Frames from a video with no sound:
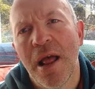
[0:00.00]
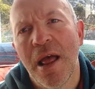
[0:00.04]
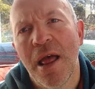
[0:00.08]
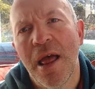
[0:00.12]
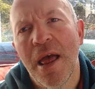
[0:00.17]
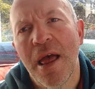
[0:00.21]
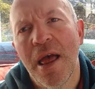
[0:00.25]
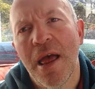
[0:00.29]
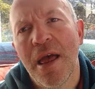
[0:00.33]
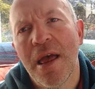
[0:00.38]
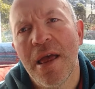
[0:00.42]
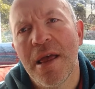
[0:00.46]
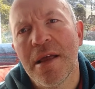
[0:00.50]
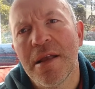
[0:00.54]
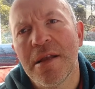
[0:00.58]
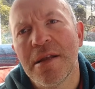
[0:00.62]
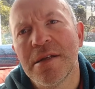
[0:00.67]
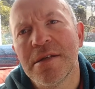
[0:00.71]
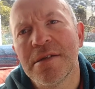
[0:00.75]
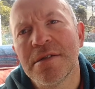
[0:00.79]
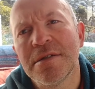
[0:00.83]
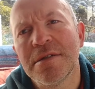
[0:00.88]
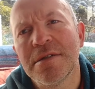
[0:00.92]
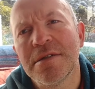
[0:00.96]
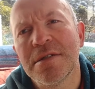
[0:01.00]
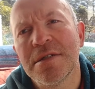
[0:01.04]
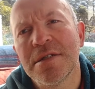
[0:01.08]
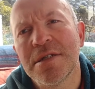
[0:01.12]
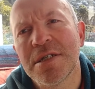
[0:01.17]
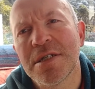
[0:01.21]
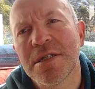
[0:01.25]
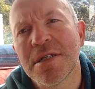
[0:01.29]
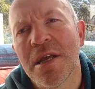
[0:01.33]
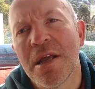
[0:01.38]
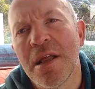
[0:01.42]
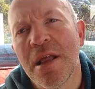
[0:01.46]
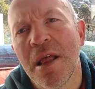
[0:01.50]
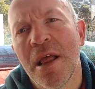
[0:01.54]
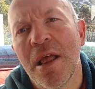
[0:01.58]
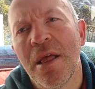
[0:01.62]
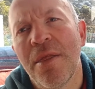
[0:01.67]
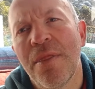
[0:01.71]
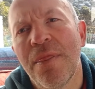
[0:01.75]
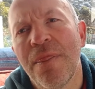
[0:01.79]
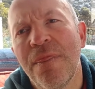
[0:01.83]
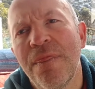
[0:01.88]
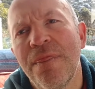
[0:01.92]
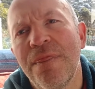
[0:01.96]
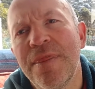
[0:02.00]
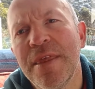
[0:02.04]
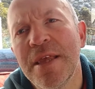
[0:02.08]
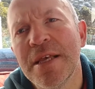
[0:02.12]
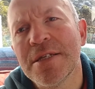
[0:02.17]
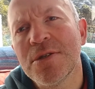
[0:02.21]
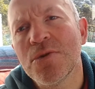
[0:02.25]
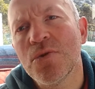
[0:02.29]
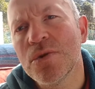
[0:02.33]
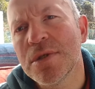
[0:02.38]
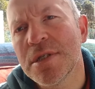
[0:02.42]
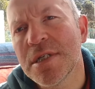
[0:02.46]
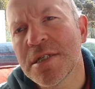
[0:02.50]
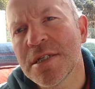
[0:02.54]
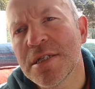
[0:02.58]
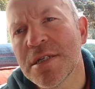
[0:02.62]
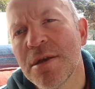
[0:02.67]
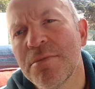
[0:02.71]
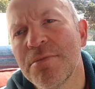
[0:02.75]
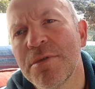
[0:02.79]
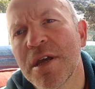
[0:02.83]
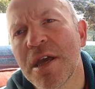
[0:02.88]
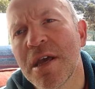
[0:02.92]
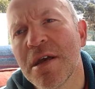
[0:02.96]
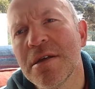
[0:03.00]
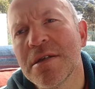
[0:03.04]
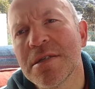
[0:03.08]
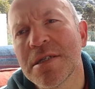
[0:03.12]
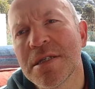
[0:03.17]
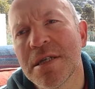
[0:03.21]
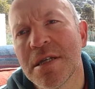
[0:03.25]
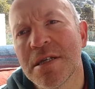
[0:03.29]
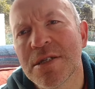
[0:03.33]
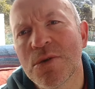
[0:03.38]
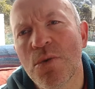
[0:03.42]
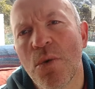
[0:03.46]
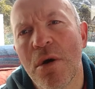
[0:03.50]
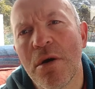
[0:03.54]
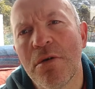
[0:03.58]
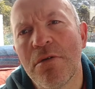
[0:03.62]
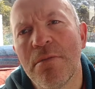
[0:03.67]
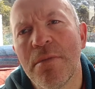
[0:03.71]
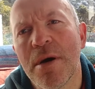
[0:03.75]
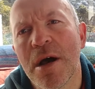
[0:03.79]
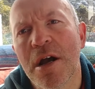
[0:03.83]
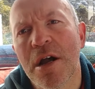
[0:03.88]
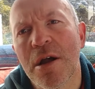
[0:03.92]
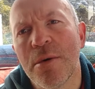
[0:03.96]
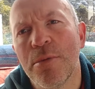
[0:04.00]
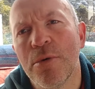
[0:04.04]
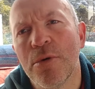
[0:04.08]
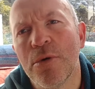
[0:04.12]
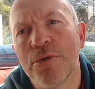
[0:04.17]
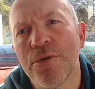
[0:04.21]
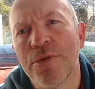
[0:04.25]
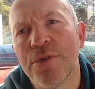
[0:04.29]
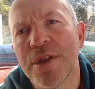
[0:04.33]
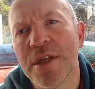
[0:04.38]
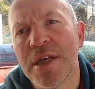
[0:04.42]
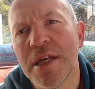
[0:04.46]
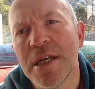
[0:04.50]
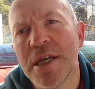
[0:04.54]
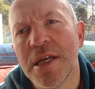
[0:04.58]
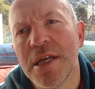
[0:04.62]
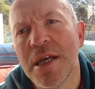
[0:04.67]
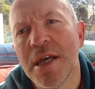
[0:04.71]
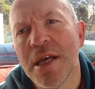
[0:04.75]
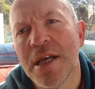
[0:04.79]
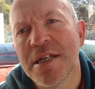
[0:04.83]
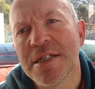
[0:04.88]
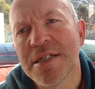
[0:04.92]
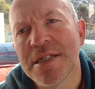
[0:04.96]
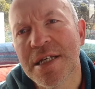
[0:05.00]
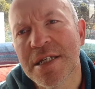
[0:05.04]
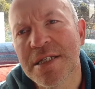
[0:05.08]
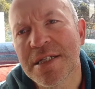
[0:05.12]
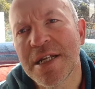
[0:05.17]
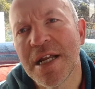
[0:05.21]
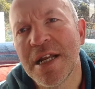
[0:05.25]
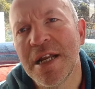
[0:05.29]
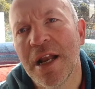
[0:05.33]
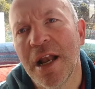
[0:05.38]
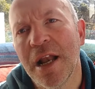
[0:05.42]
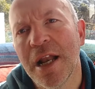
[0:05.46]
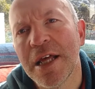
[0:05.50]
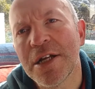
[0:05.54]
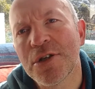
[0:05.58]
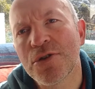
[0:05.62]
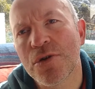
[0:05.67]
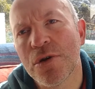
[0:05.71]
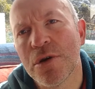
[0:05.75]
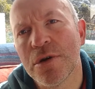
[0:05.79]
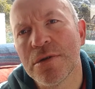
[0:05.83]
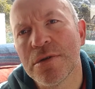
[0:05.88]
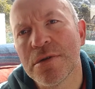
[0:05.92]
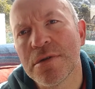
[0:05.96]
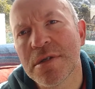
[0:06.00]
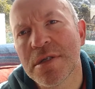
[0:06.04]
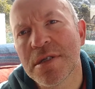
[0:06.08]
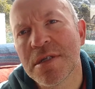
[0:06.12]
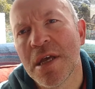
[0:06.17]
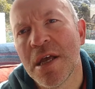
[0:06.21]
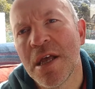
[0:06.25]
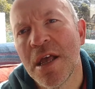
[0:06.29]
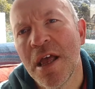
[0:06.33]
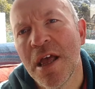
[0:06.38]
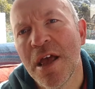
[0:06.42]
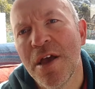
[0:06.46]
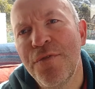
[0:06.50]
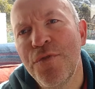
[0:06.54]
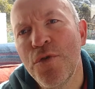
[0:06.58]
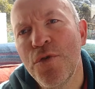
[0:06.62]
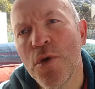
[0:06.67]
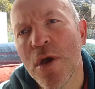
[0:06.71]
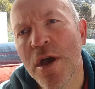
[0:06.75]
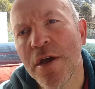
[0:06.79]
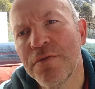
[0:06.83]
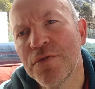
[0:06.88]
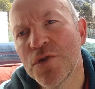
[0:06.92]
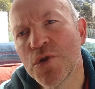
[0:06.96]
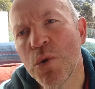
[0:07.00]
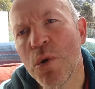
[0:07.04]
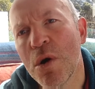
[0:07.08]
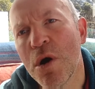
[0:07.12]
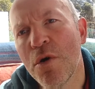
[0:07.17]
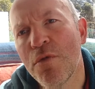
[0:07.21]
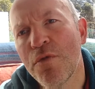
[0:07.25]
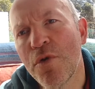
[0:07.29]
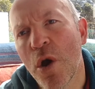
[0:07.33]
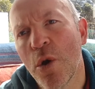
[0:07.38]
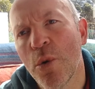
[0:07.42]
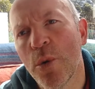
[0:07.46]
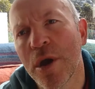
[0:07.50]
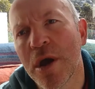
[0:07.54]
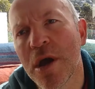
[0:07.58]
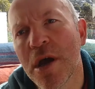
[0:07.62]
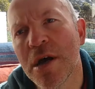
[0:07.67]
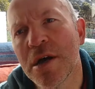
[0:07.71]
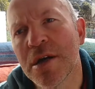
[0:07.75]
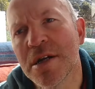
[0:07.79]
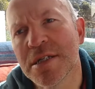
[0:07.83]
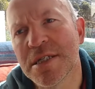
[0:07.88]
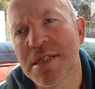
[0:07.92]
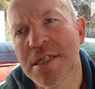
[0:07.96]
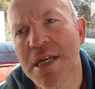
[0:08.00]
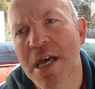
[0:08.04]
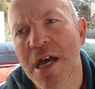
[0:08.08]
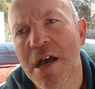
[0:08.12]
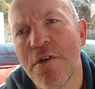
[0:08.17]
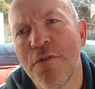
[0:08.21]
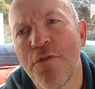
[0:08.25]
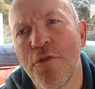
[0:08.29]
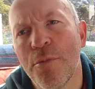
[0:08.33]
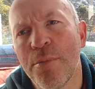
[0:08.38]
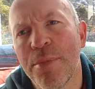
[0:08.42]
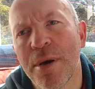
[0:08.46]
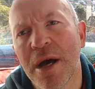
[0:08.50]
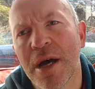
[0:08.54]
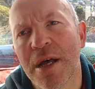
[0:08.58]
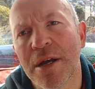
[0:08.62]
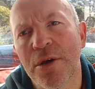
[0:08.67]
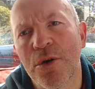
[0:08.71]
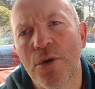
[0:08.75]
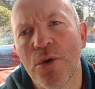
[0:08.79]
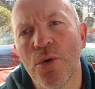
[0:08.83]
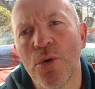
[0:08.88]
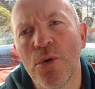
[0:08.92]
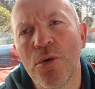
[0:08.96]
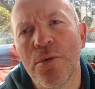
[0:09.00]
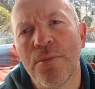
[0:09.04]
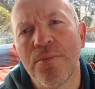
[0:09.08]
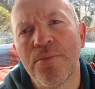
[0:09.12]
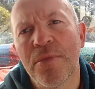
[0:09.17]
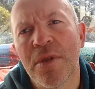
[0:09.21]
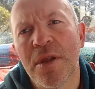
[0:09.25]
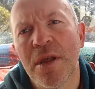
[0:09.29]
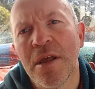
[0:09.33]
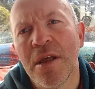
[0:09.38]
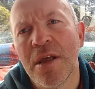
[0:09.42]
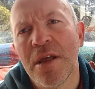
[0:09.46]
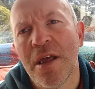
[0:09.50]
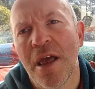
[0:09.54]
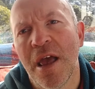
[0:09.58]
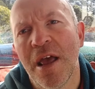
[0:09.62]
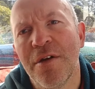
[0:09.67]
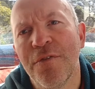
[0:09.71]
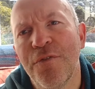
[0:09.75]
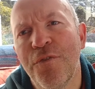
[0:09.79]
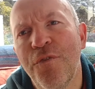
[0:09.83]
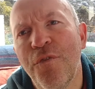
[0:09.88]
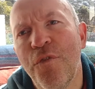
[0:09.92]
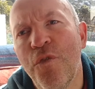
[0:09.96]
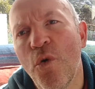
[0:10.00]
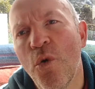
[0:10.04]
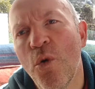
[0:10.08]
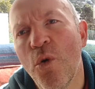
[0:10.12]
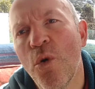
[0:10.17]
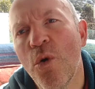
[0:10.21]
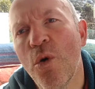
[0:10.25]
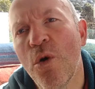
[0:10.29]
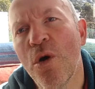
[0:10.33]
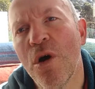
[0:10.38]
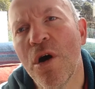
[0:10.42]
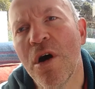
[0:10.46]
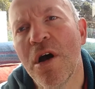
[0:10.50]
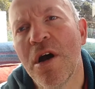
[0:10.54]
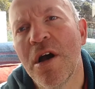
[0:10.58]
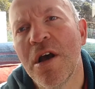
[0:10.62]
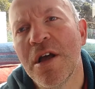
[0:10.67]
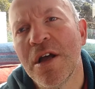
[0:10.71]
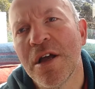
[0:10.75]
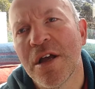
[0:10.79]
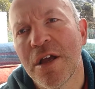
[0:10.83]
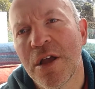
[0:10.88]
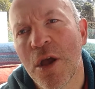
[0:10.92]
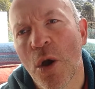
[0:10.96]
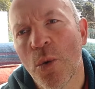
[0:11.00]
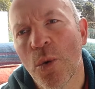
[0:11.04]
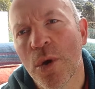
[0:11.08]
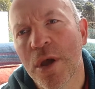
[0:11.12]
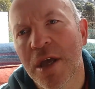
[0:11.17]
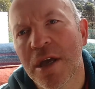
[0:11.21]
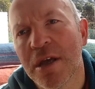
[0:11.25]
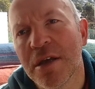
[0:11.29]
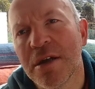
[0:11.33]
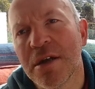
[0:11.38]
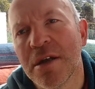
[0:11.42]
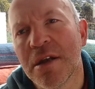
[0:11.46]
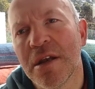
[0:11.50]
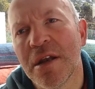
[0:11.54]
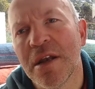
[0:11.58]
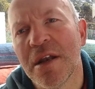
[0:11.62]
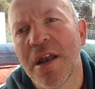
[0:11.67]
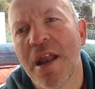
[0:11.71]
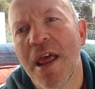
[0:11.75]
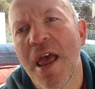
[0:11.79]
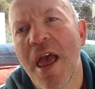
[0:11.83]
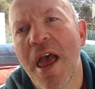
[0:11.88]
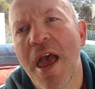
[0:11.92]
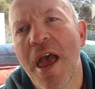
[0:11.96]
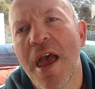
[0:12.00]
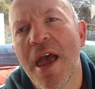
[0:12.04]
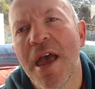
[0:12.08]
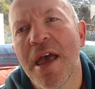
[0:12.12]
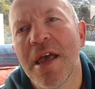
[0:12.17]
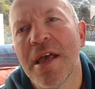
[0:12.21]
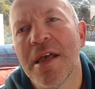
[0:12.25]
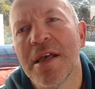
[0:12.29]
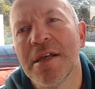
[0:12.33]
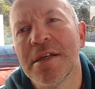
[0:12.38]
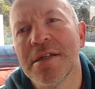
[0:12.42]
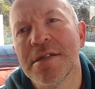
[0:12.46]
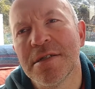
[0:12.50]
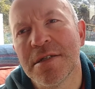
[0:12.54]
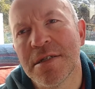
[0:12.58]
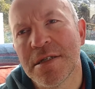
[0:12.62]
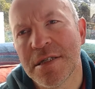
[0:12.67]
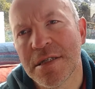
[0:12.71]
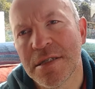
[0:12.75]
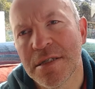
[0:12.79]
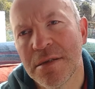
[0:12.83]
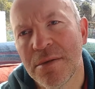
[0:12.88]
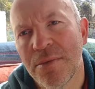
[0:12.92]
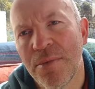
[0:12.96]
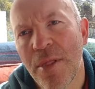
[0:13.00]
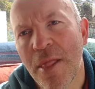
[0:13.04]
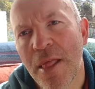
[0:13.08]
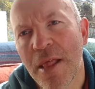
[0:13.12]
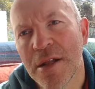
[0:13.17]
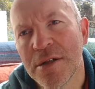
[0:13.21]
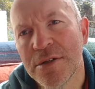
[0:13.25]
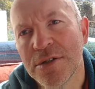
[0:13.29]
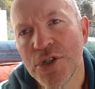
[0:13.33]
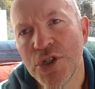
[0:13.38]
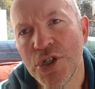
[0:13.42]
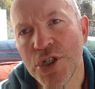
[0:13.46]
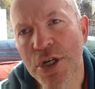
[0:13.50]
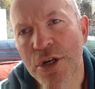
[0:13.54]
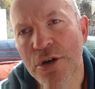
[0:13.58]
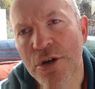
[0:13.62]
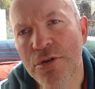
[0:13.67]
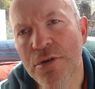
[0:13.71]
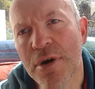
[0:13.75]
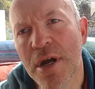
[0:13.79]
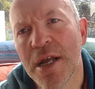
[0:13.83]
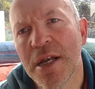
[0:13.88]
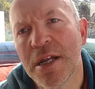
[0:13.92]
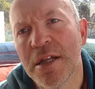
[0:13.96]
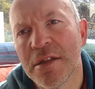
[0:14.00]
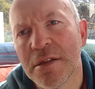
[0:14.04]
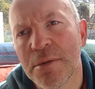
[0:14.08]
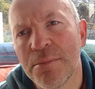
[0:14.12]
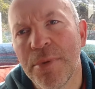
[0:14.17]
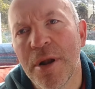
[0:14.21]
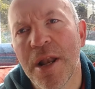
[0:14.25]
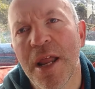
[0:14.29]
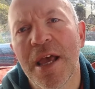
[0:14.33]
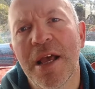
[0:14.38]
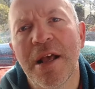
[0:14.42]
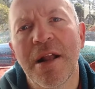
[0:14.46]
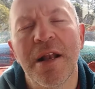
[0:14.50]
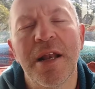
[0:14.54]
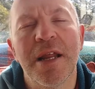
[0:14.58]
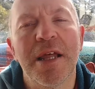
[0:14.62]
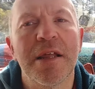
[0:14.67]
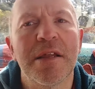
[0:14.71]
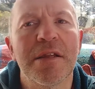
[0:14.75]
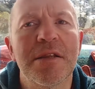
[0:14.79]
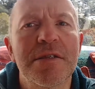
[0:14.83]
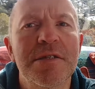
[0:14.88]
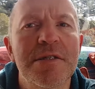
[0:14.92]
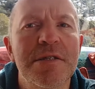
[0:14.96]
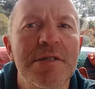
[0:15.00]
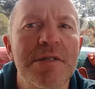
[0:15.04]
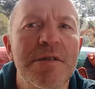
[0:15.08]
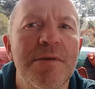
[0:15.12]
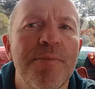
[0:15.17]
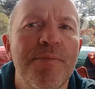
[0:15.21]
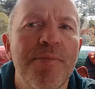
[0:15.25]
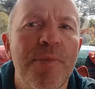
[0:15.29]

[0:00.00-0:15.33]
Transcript: And there's also something else that's quite remarkable. The 16 electrons, if you have 12 going out as the alpha particle and 4 going in as generating the Planck lengths,